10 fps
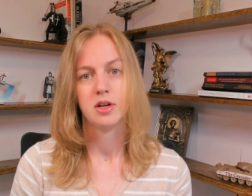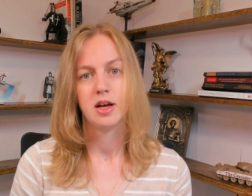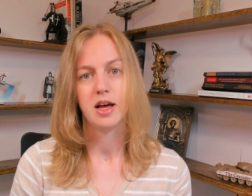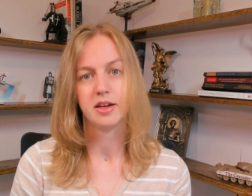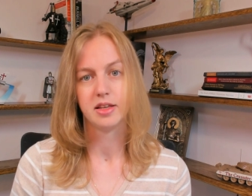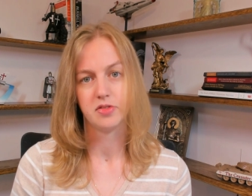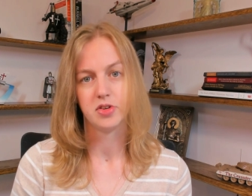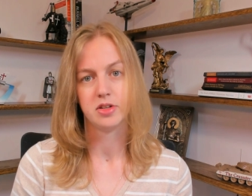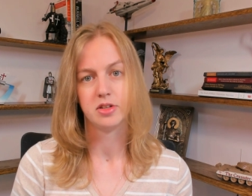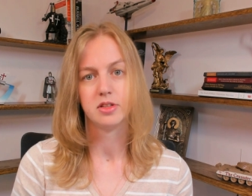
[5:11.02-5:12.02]
and
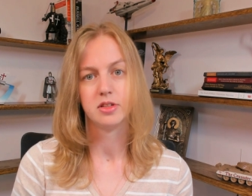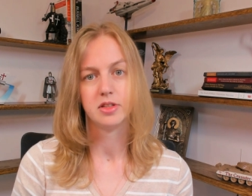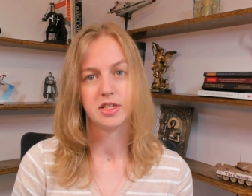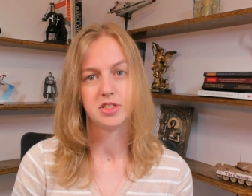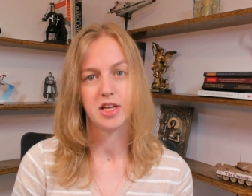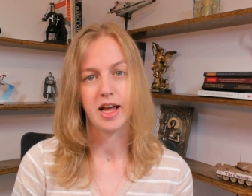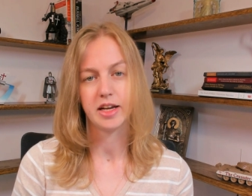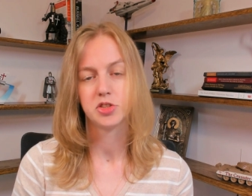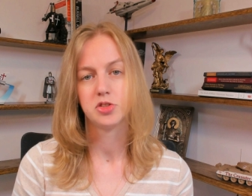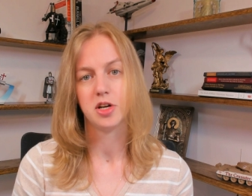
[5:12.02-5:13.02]
given this
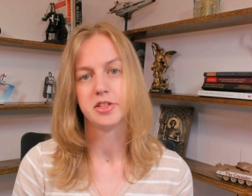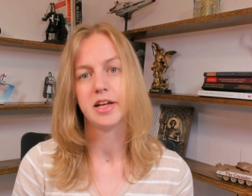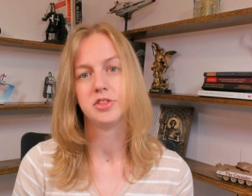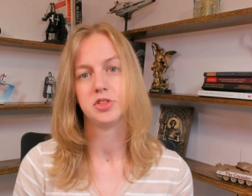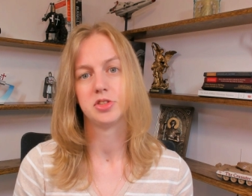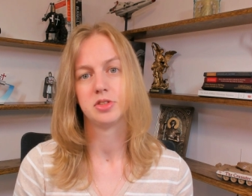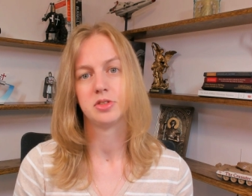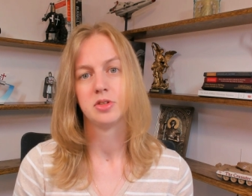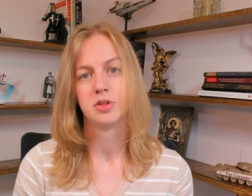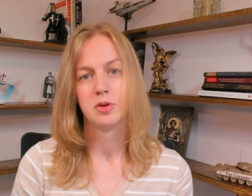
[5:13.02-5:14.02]
extra attention
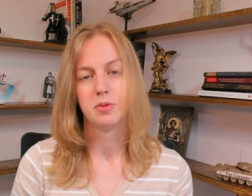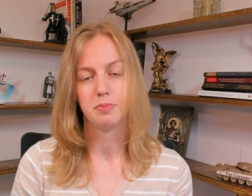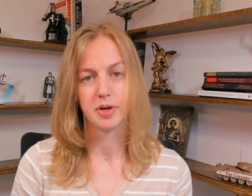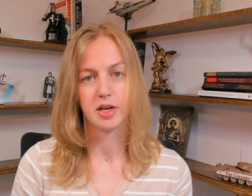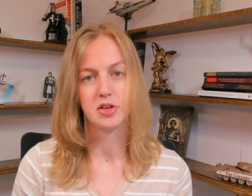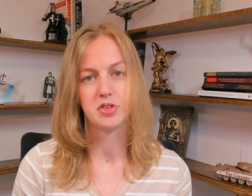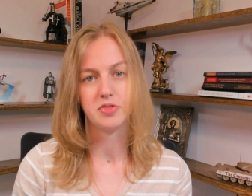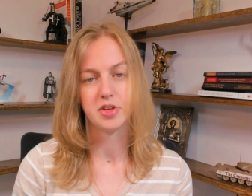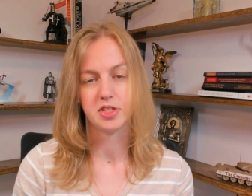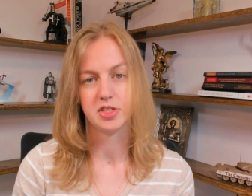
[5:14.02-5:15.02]
because of
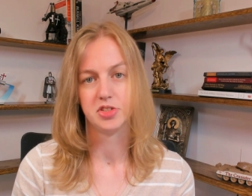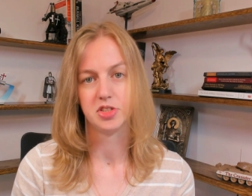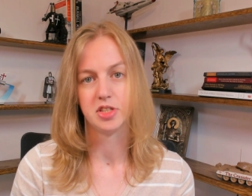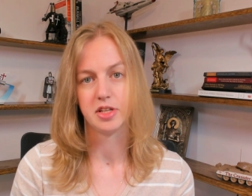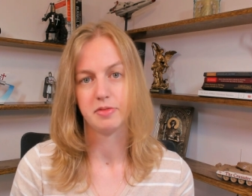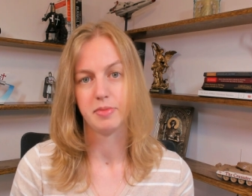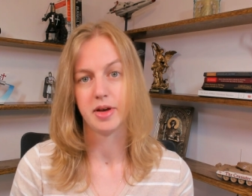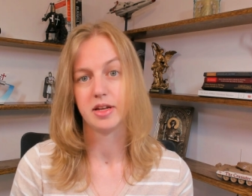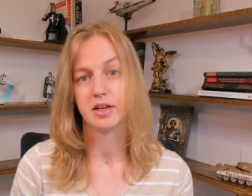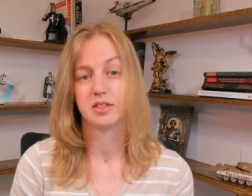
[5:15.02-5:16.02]
the decision that they've
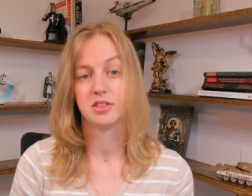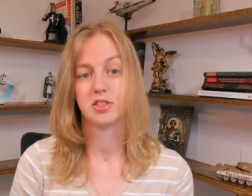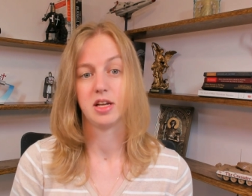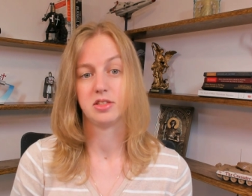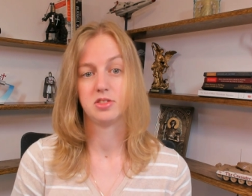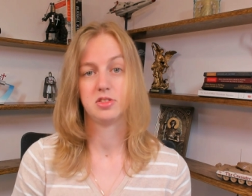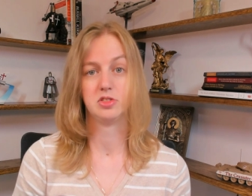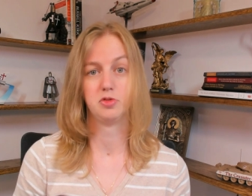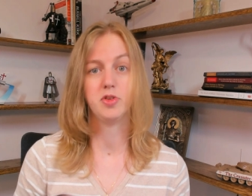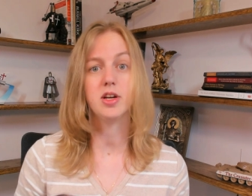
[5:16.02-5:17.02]
made. And it's it's
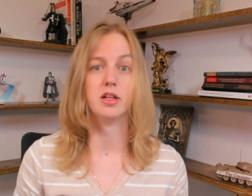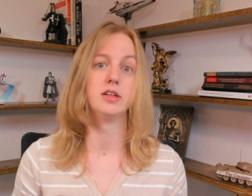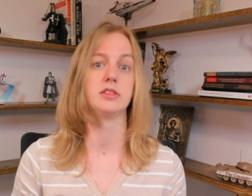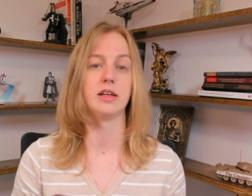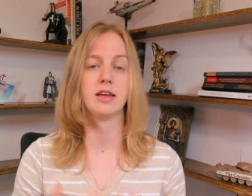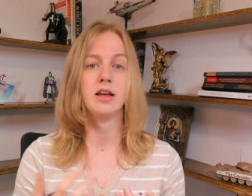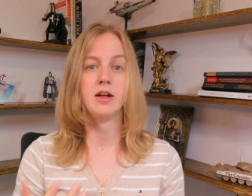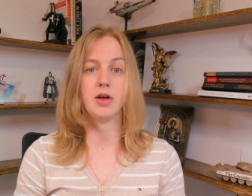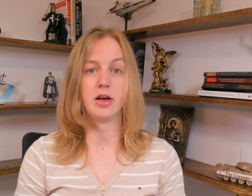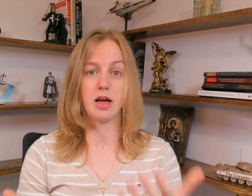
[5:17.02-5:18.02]
it's real. It's like,
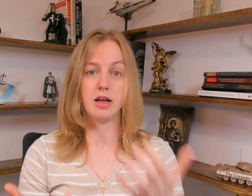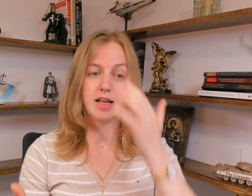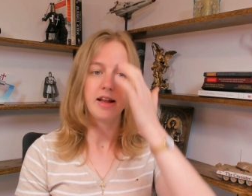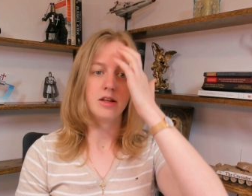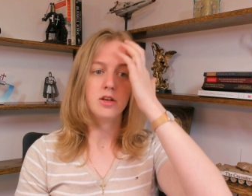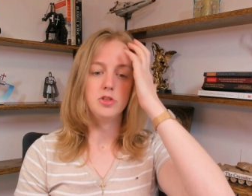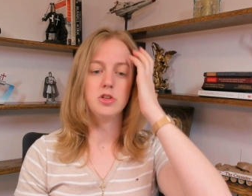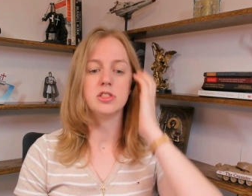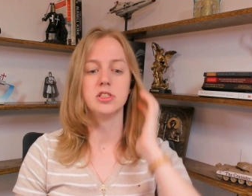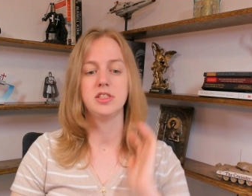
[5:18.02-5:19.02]
like again, you
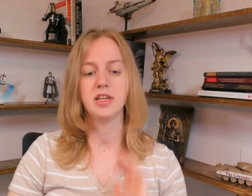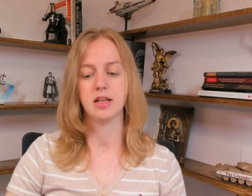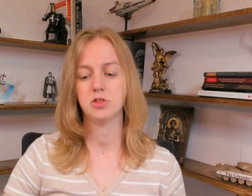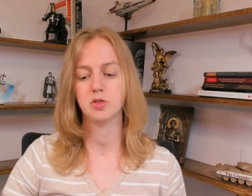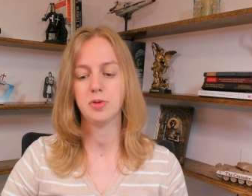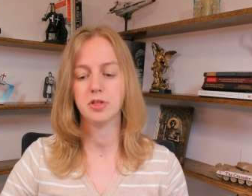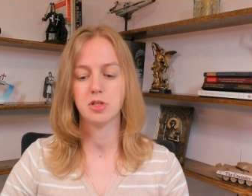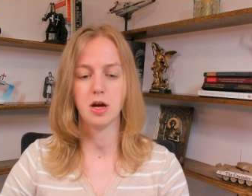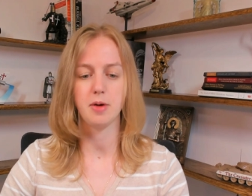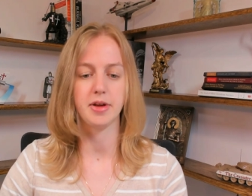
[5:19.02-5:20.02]
can see it. Let's just pull this
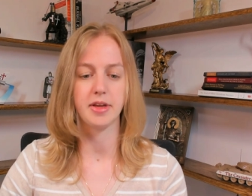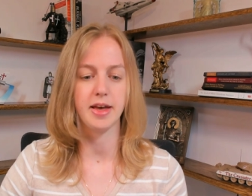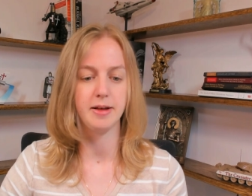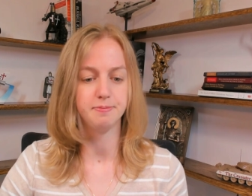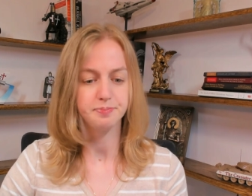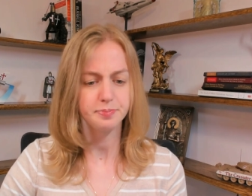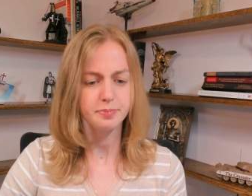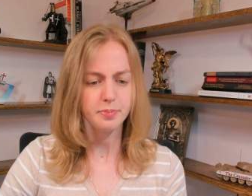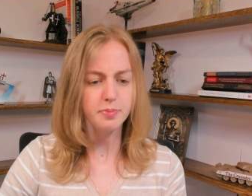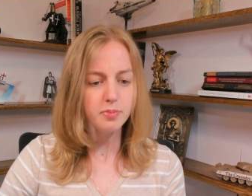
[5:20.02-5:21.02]
up again,
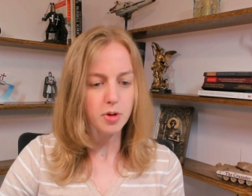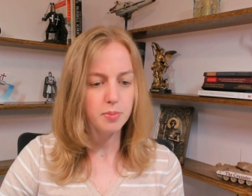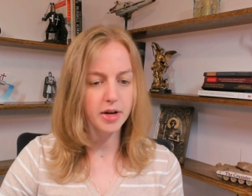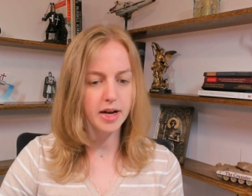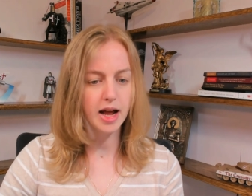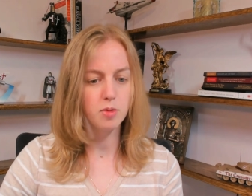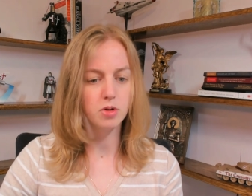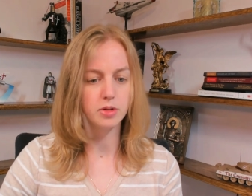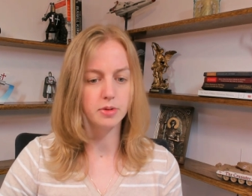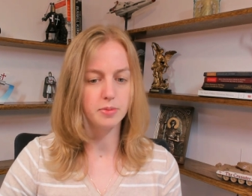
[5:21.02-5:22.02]
but I
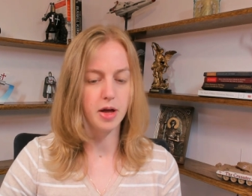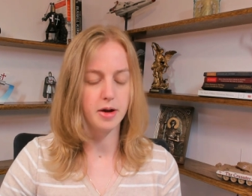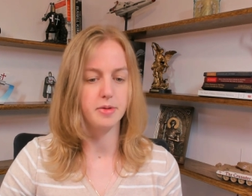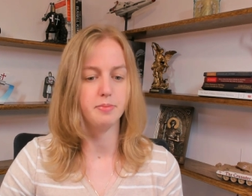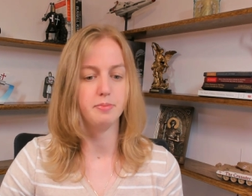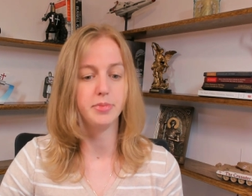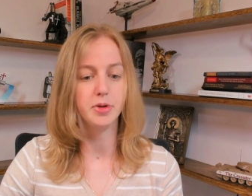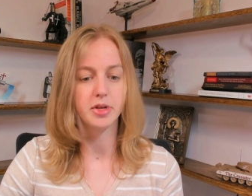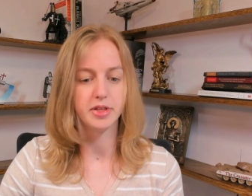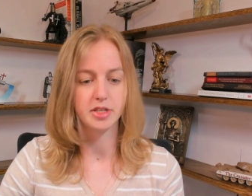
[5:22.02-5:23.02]
will uh,
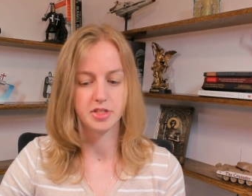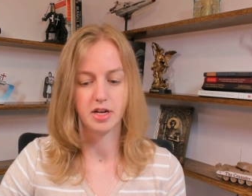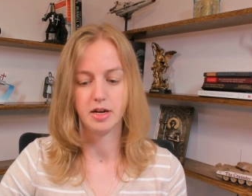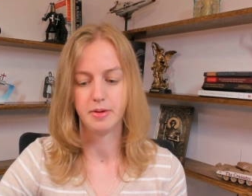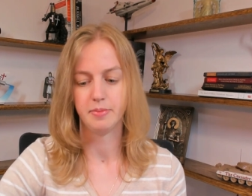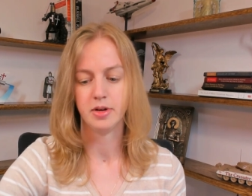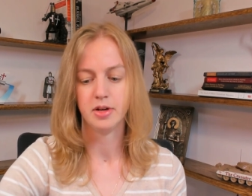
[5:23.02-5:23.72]
mute it this time,